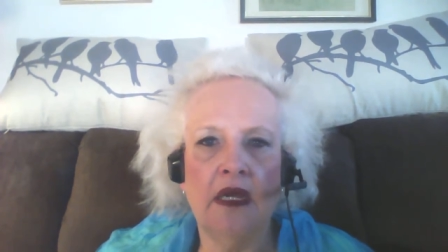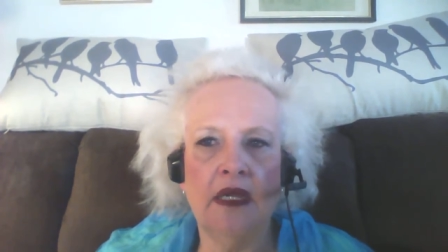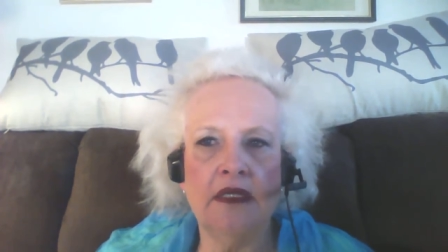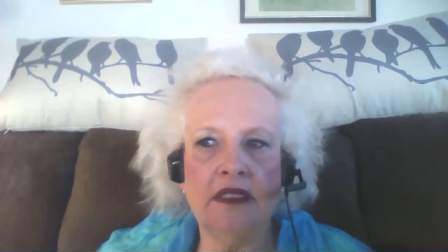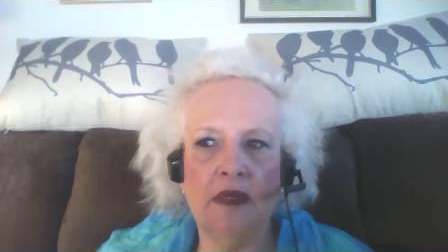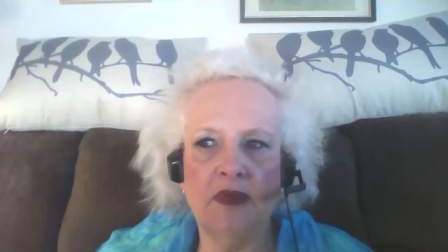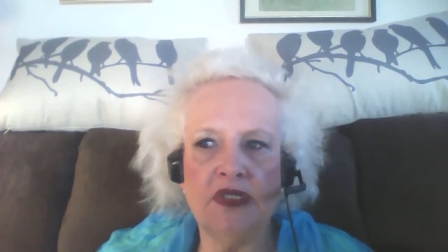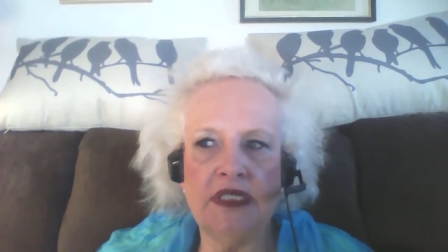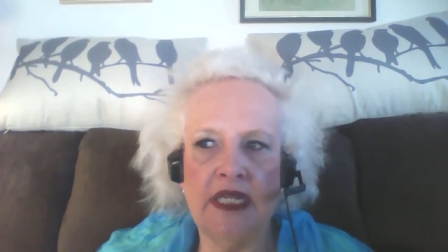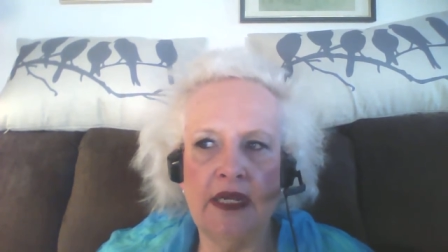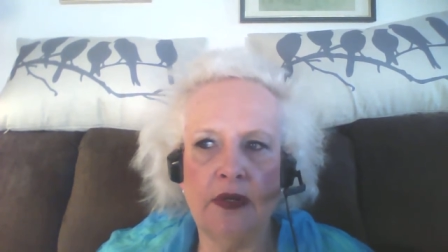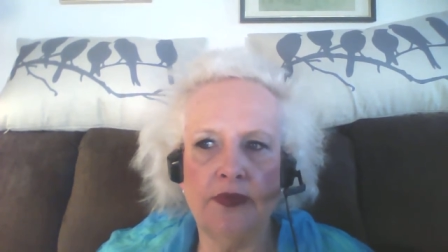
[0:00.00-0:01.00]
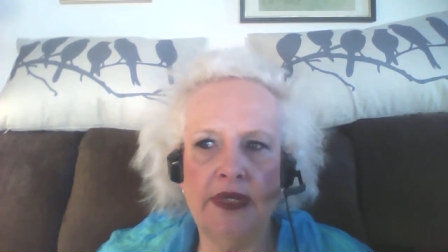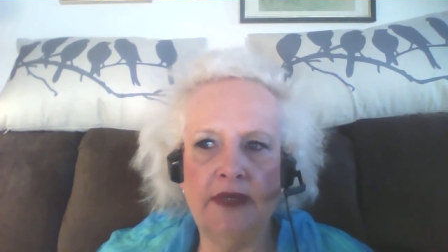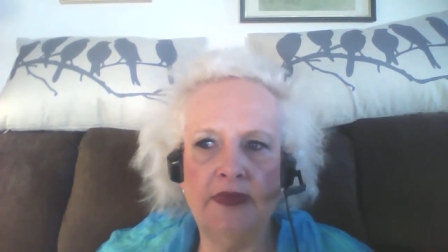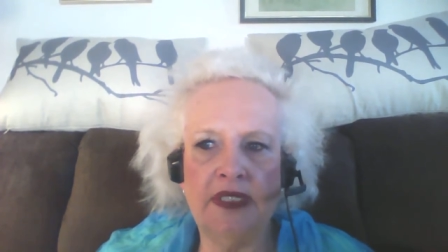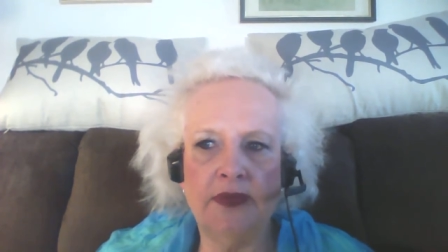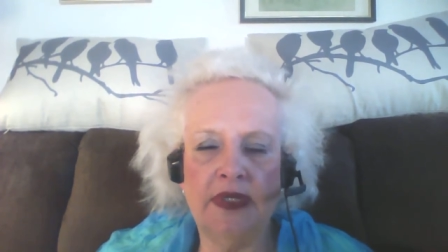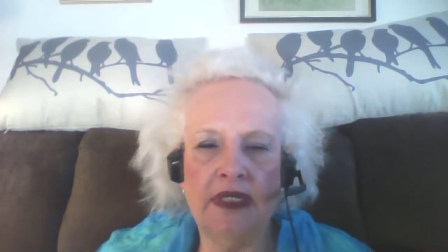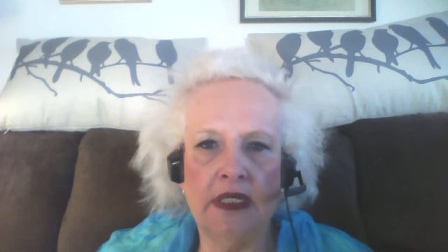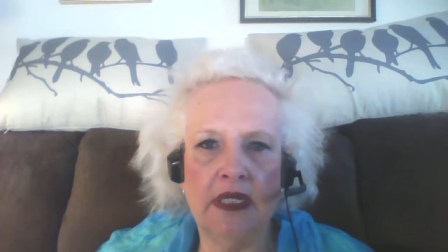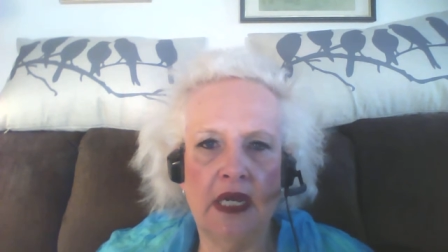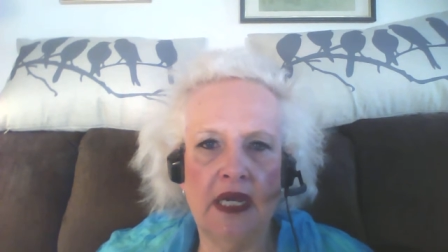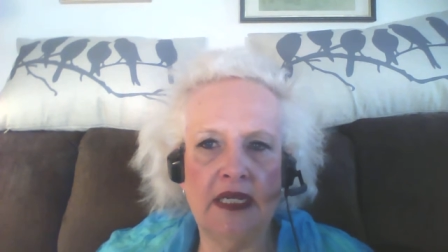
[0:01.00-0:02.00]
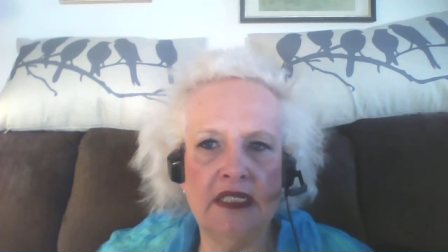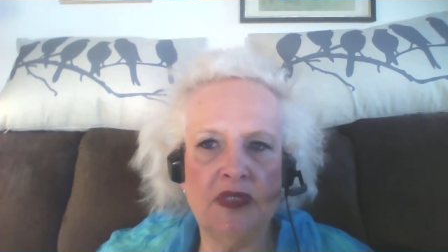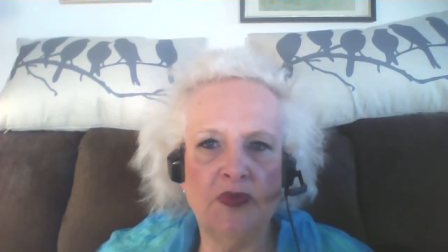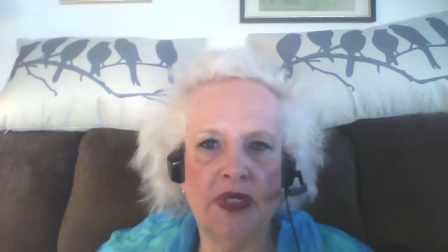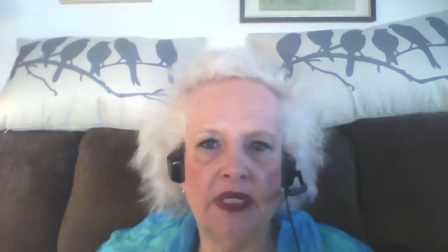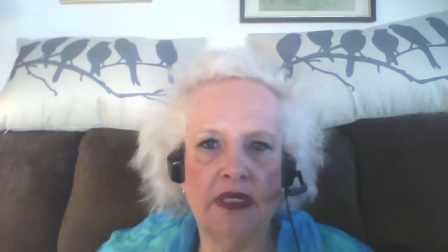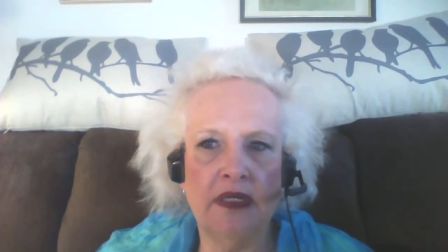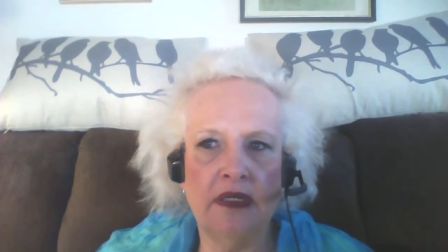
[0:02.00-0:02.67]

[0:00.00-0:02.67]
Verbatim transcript: It's almost like read between the lines, but